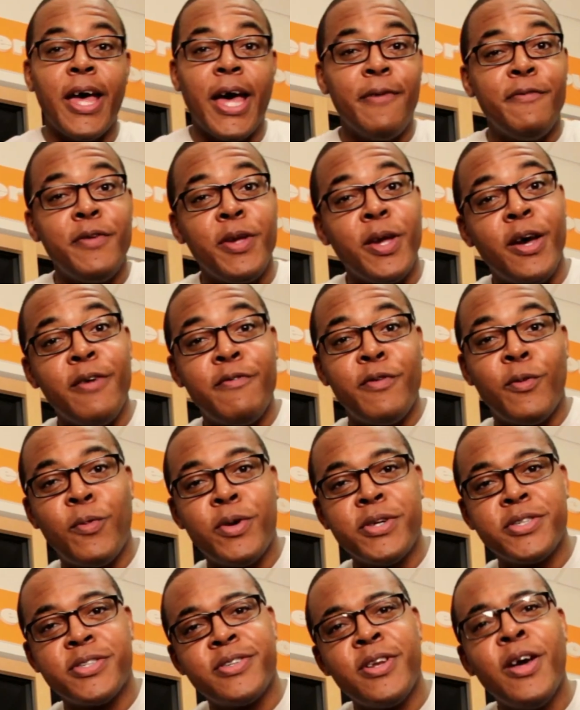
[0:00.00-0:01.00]
Have you ever
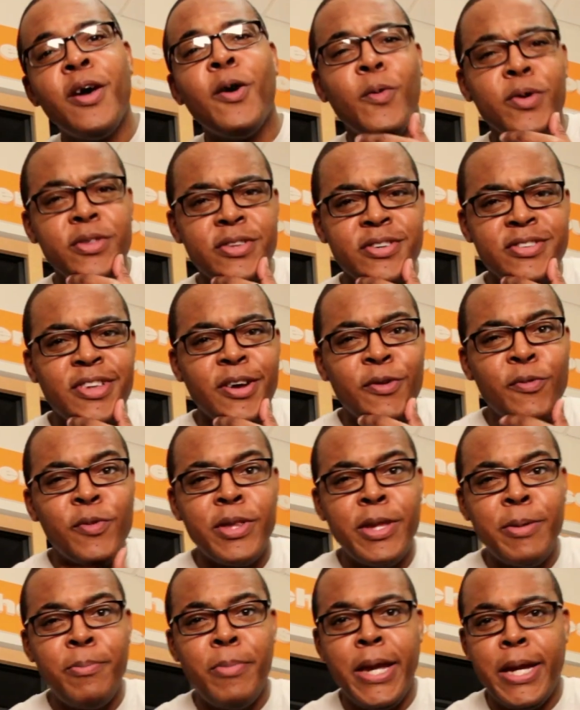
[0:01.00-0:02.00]
wondered, what does that
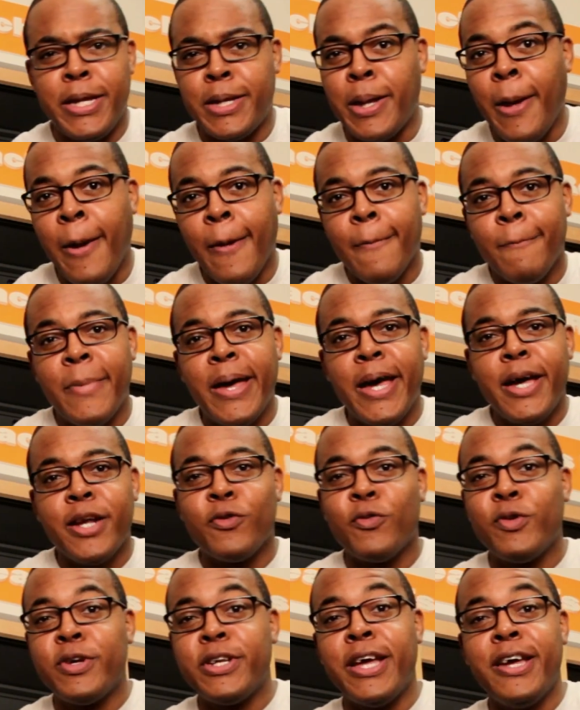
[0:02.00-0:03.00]
really mean? What does it
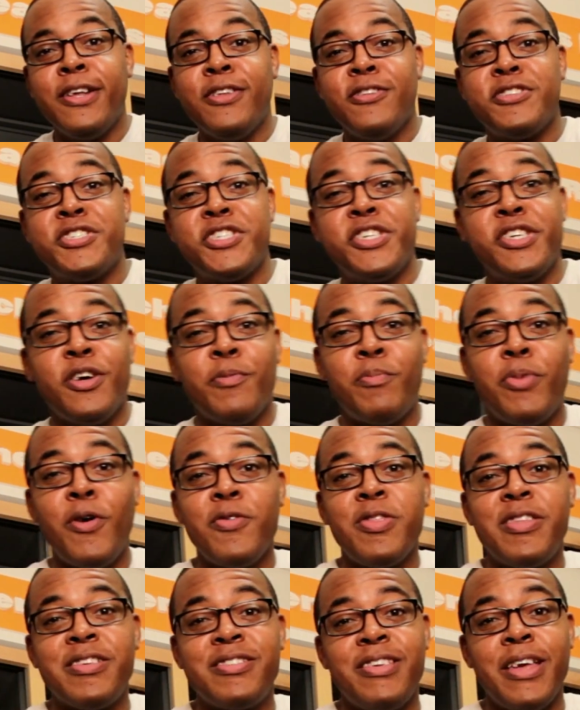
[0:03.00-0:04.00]
Matter mean? And energy are
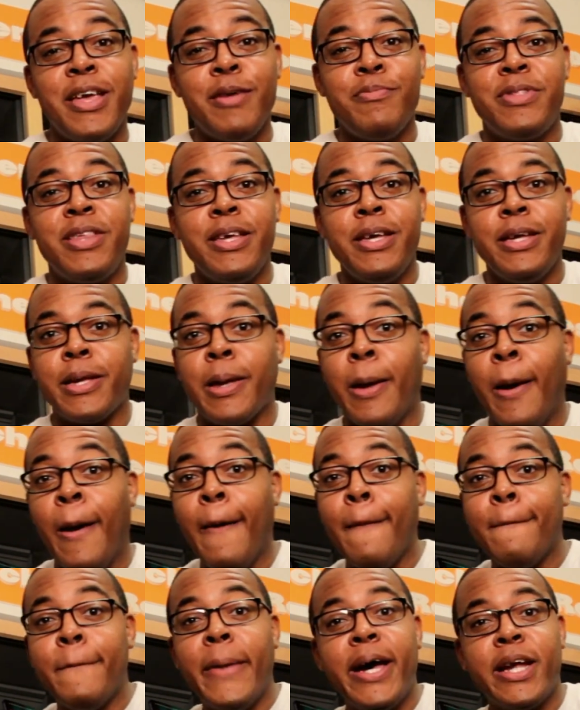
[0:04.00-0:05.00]
both the same thing.
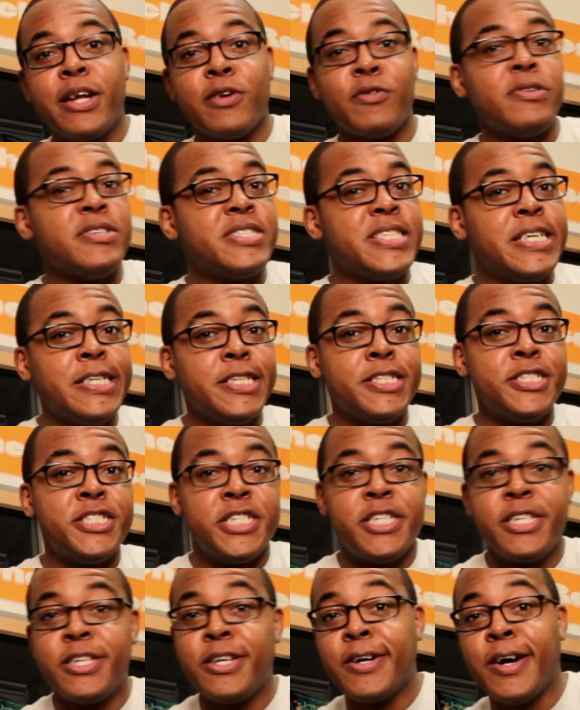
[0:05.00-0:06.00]
Okay. Matter is
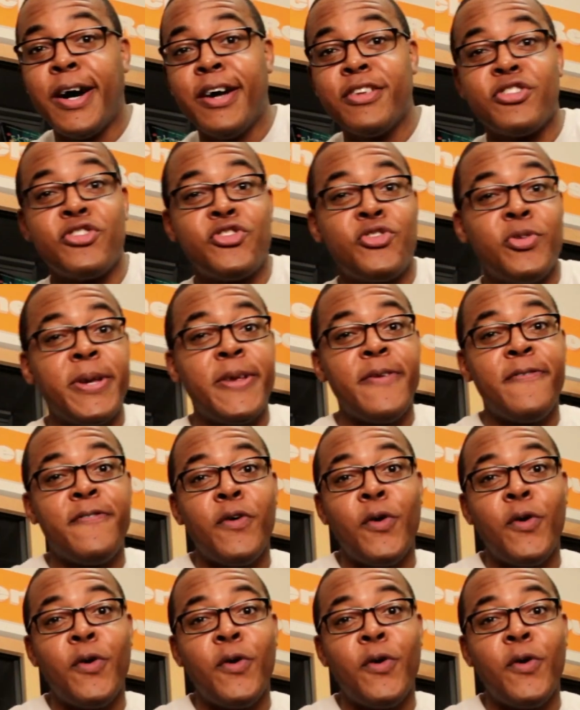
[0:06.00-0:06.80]
energy in a concentrated